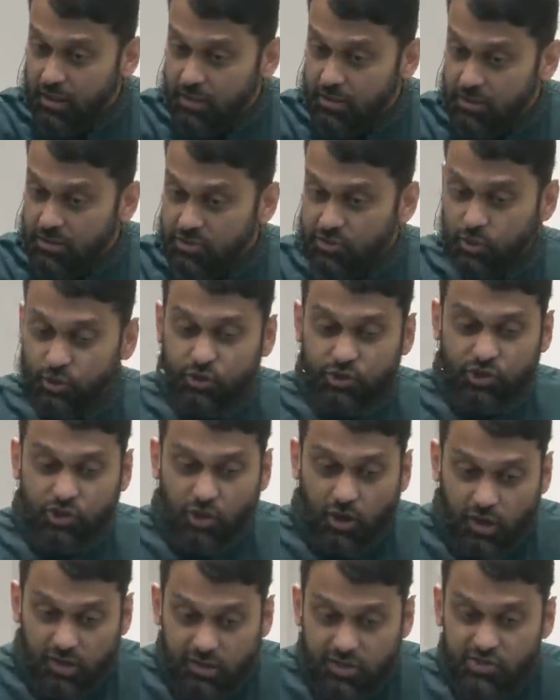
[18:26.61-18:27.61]

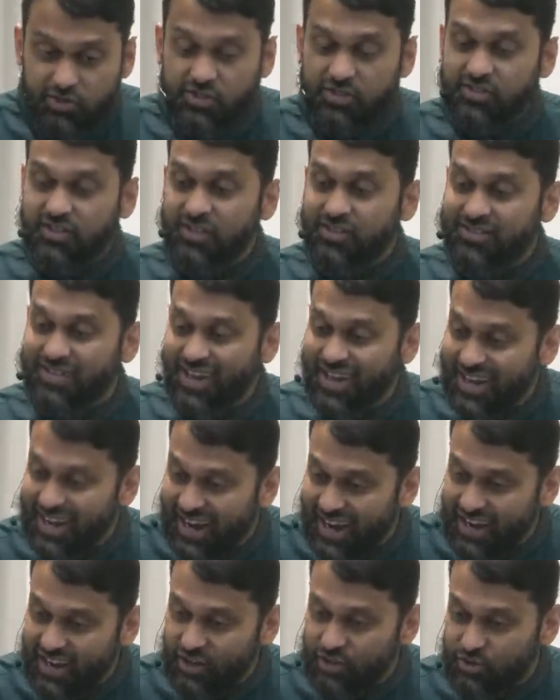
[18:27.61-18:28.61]
sociologists and
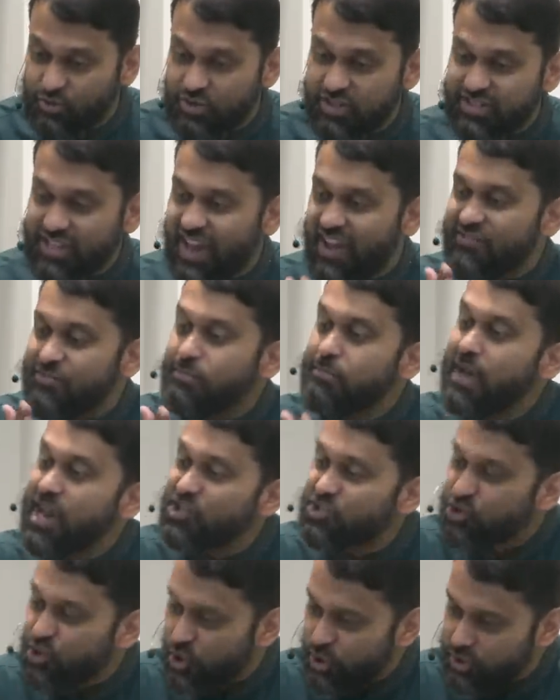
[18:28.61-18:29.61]
psychiatrists have
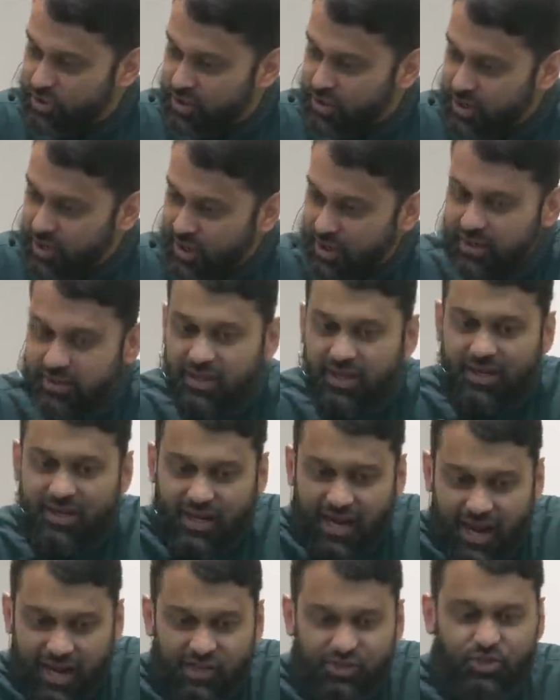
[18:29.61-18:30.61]
measured that it
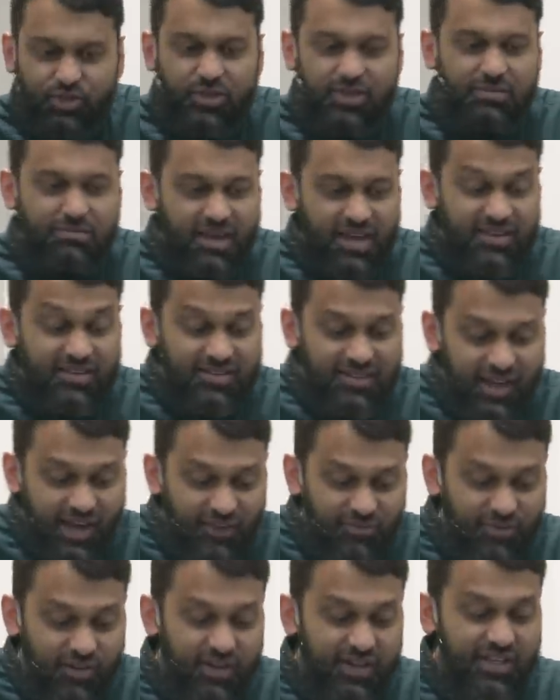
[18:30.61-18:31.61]
actually makes
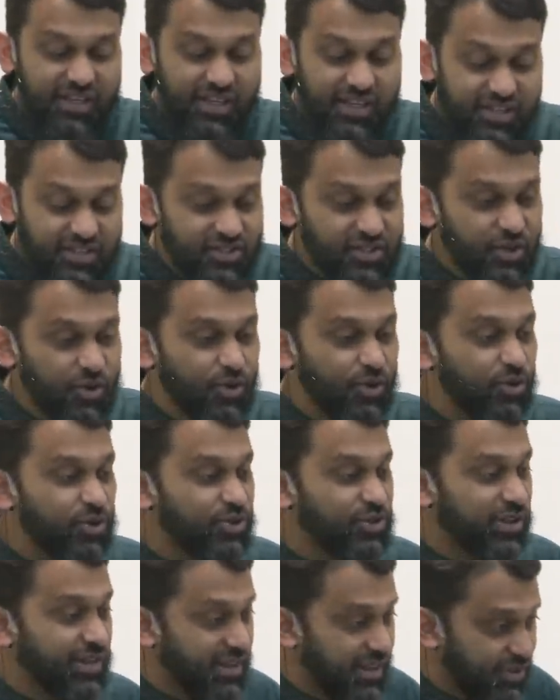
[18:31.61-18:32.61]
life easier
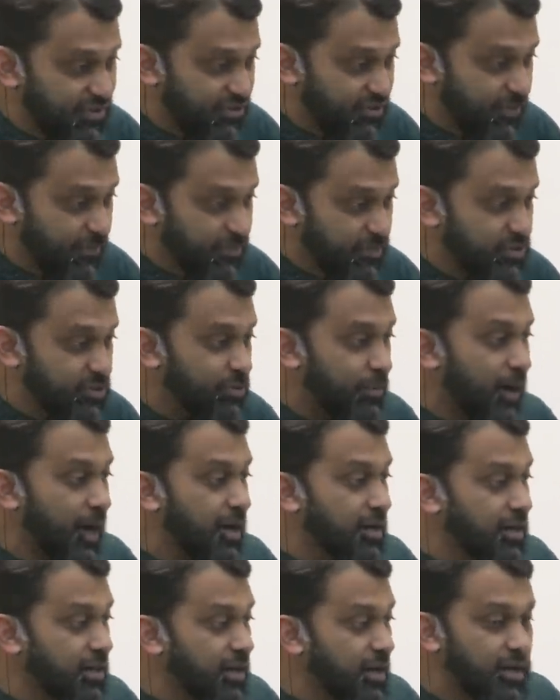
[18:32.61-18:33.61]
to live.
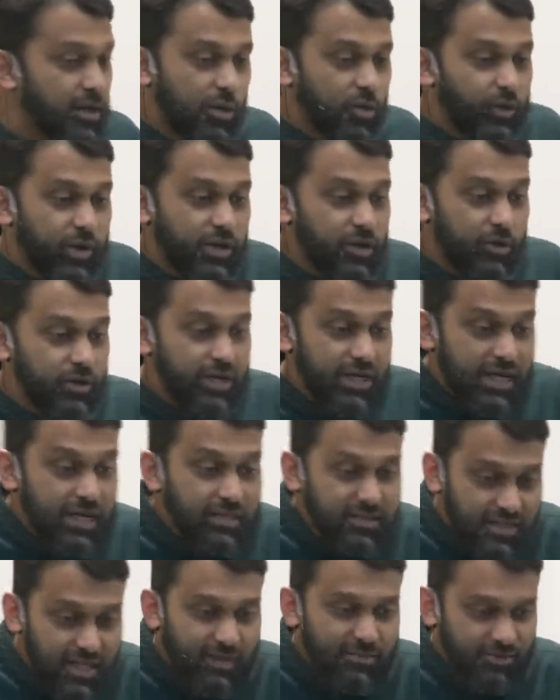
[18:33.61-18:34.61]
Subhanallah, we don't
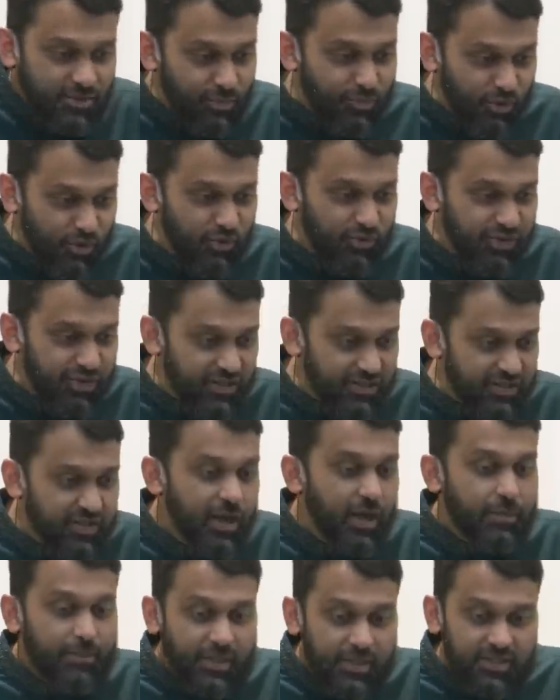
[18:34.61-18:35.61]
need them to prove this,
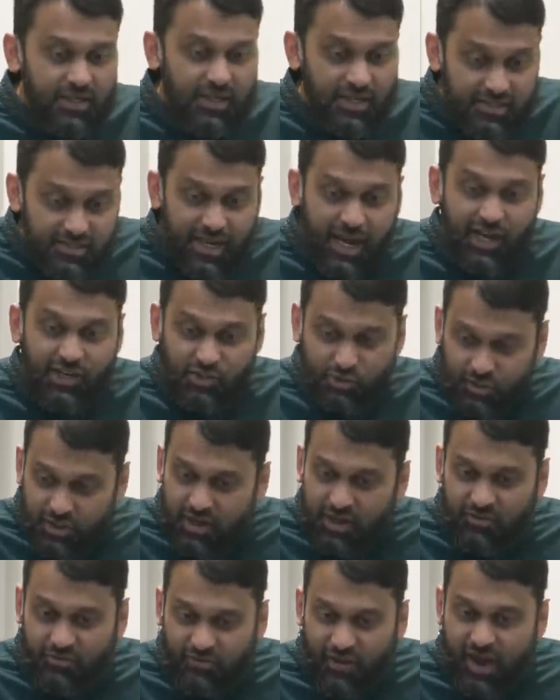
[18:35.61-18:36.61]
but it's actually
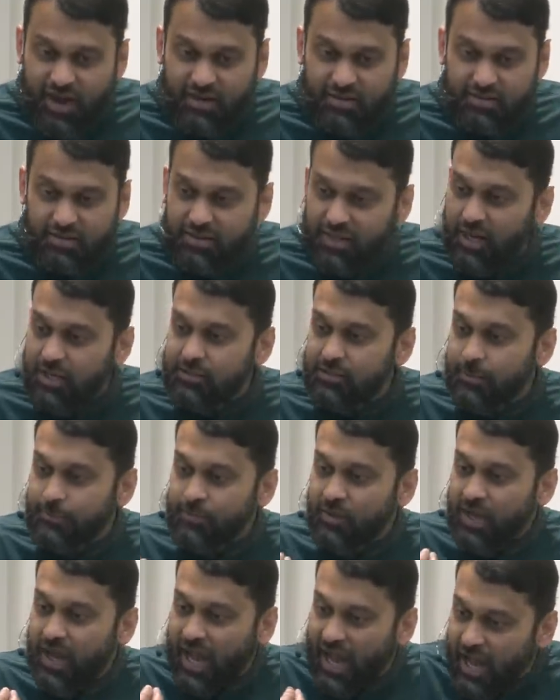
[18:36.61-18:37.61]
a fact that
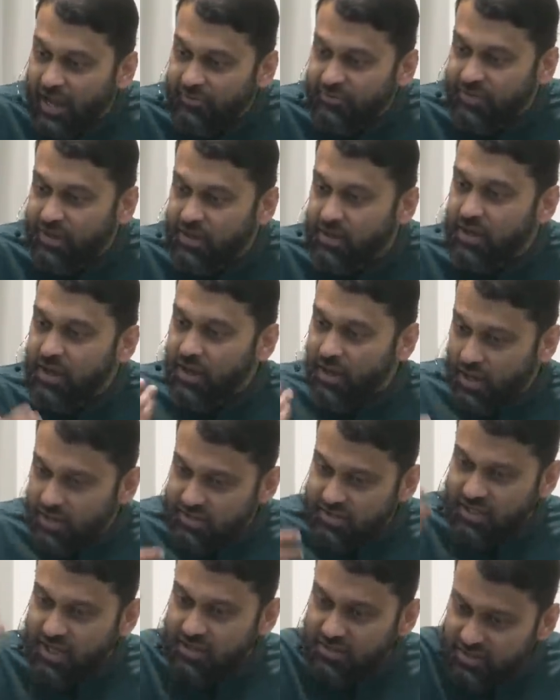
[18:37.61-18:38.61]
having a
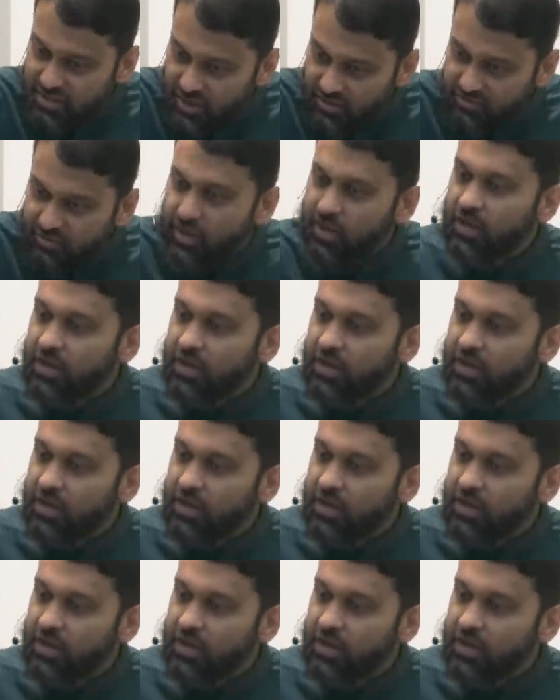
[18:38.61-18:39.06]
sense of